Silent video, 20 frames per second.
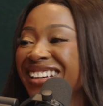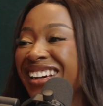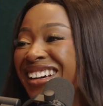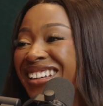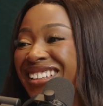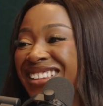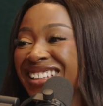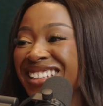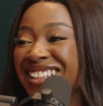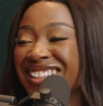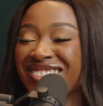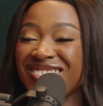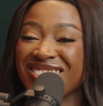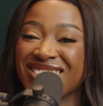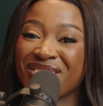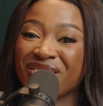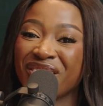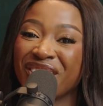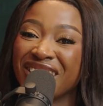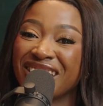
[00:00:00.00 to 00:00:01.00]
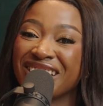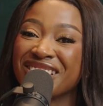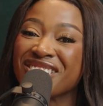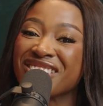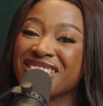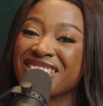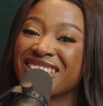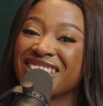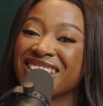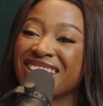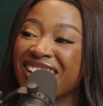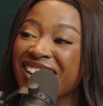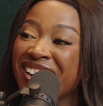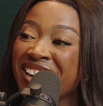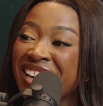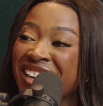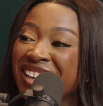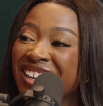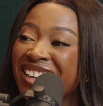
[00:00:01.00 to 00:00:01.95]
I think it was a very interesting guy.